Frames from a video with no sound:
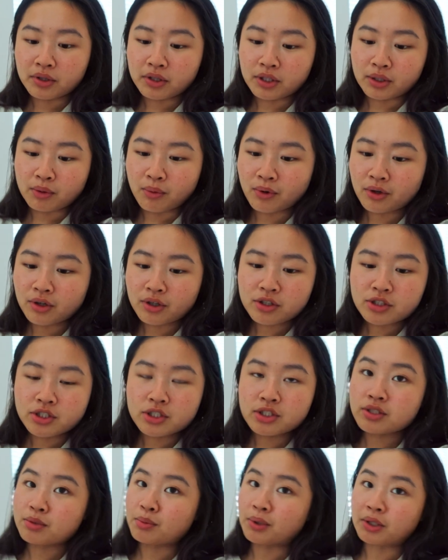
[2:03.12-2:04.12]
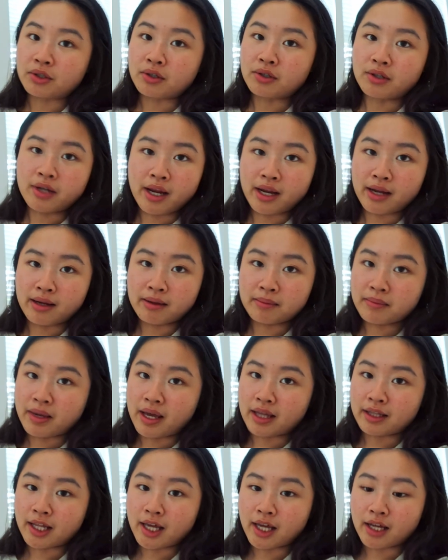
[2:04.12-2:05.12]
with the order just with their name
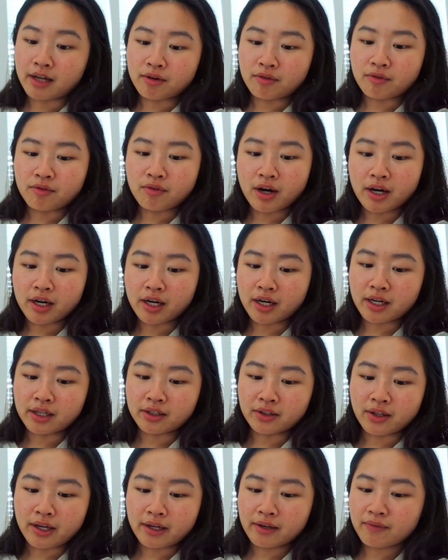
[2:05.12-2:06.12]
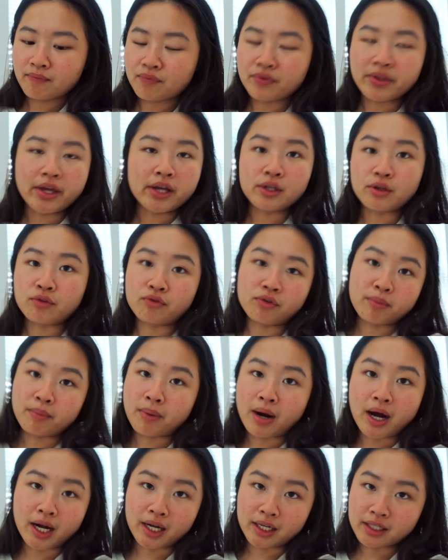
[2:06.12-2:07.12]
and then writing like thank you for
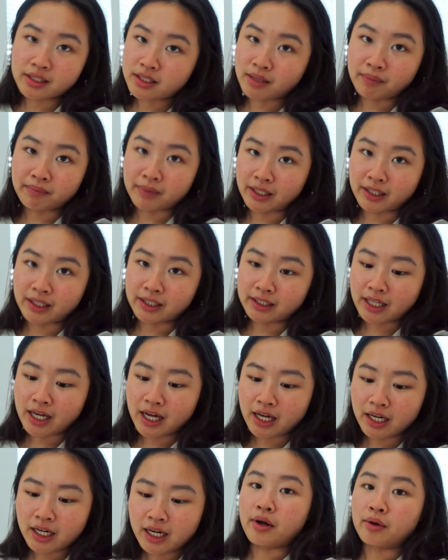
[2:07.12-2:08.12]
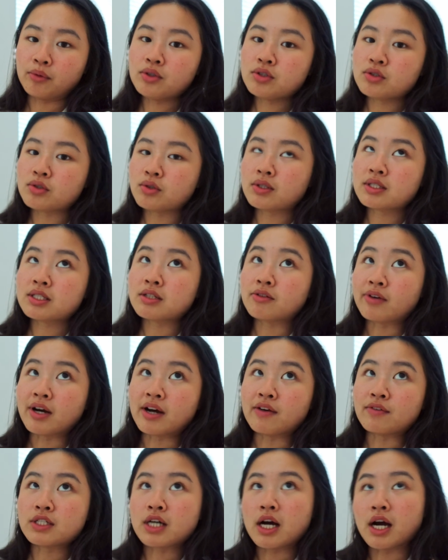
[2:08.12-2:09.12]
buying, something like that. I only do this if I
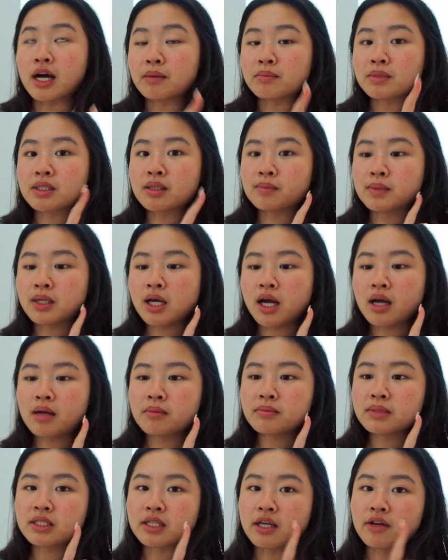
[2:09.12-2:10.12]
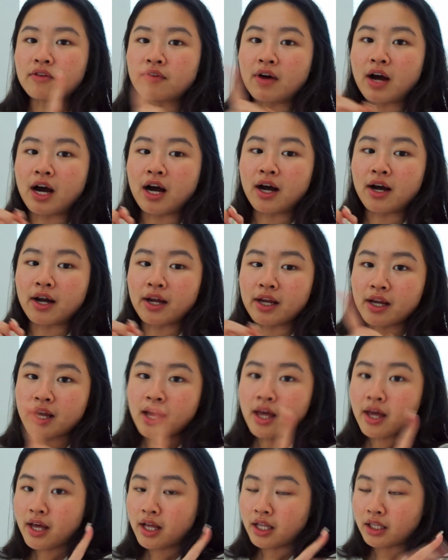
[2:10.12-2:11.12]
have time. Sometimes if I
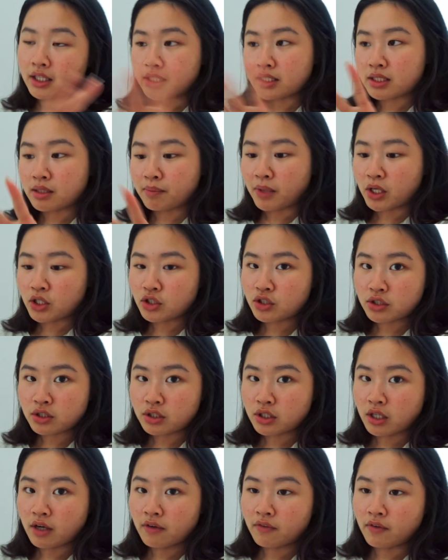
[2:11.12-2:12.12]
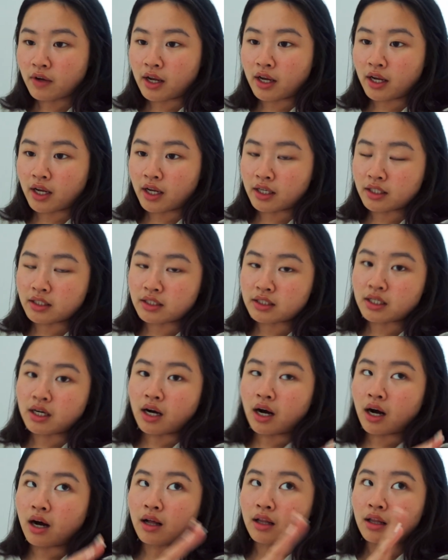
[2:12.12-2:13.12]
list a bunch of stuff and
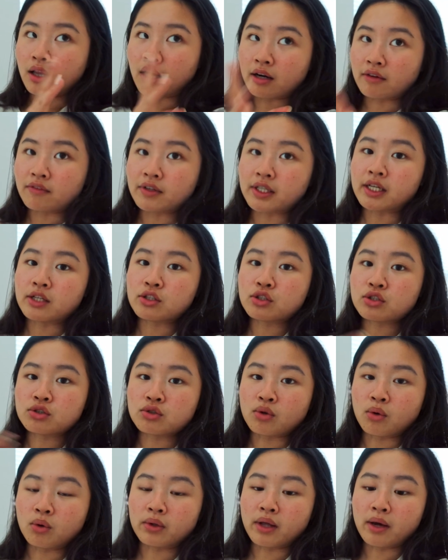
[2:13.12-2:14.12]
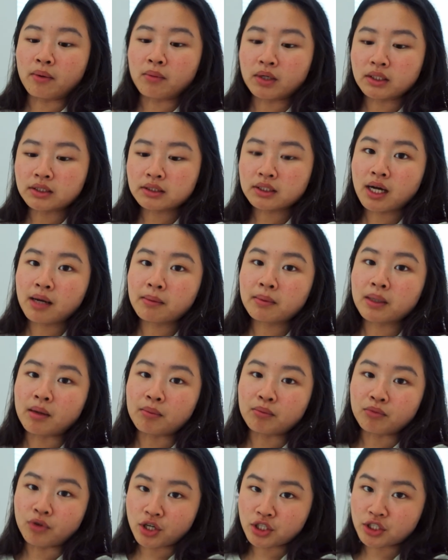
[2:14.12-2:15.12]
a lot of it gets sold at one time and
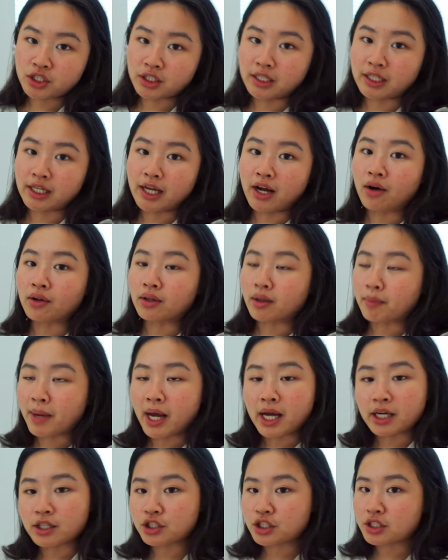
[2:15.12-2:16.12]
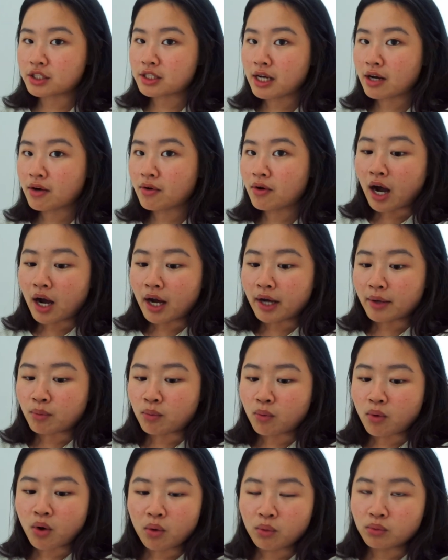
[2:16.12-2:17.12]
I'm rushing to get all the packages out. I
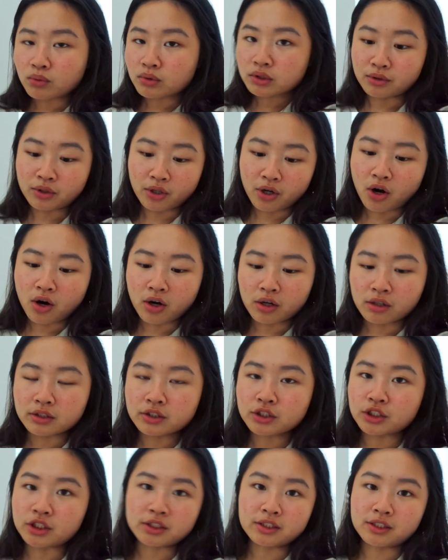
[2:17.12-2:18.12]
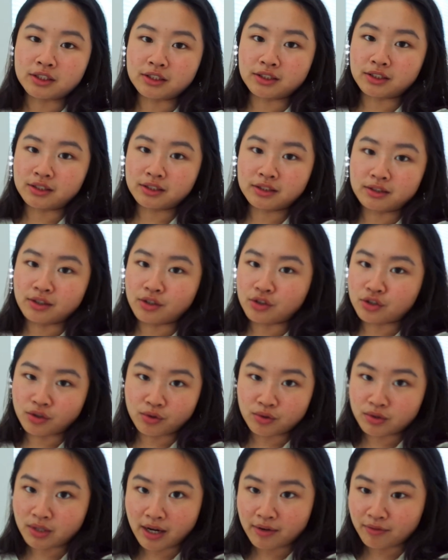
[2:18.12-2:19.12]
won't do the cards just because there's
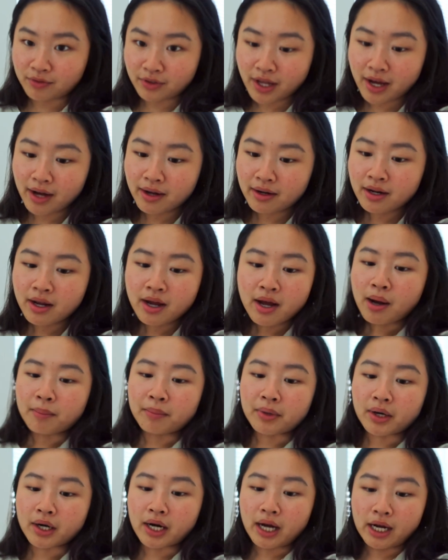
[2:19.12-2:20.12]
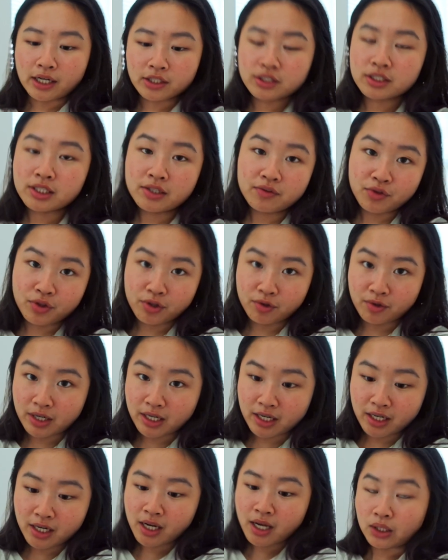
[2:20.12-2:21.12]
no time for that. But I just have
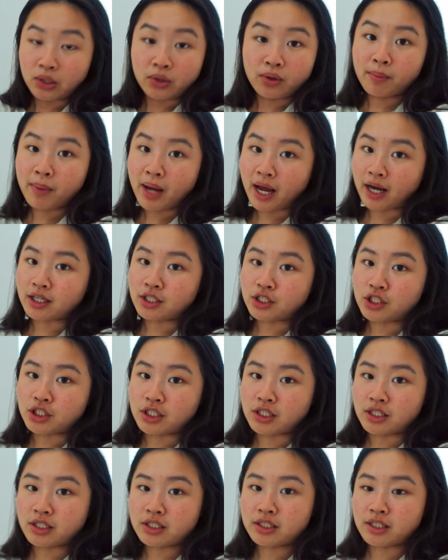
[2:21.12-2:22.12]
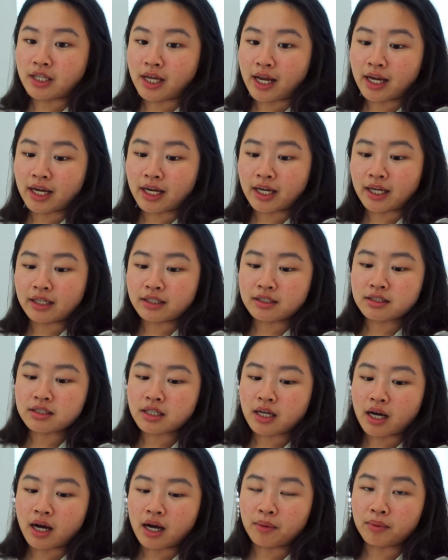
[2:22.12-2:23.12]
three little packages
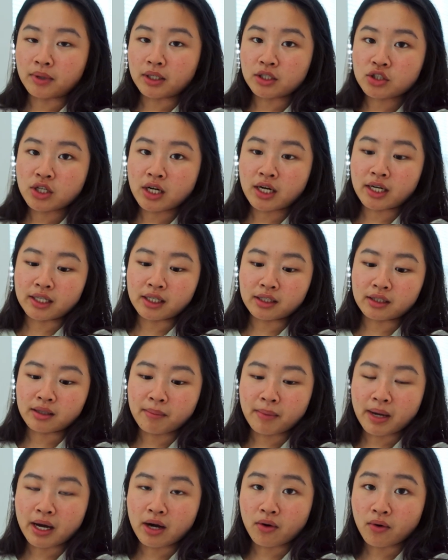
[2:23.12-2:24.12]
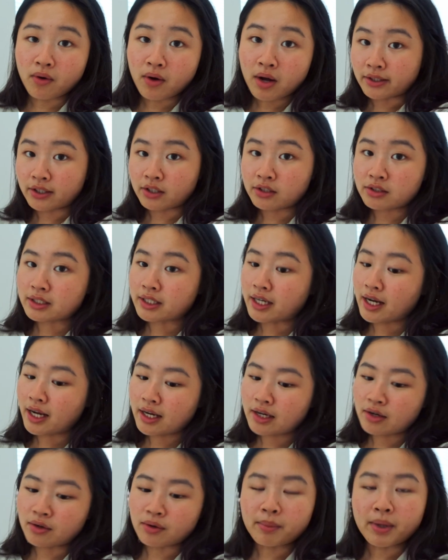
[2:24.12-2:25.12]
and I want to try to get them out later
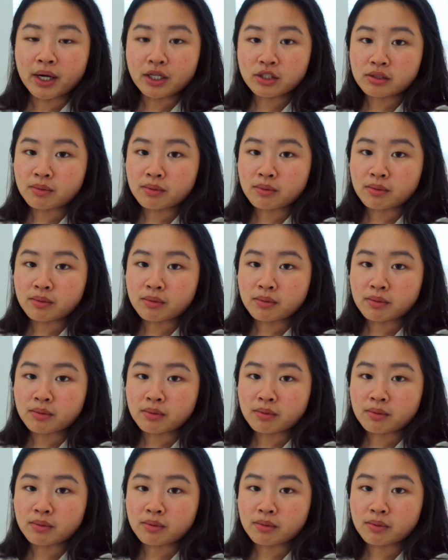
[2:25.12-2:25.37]
today or by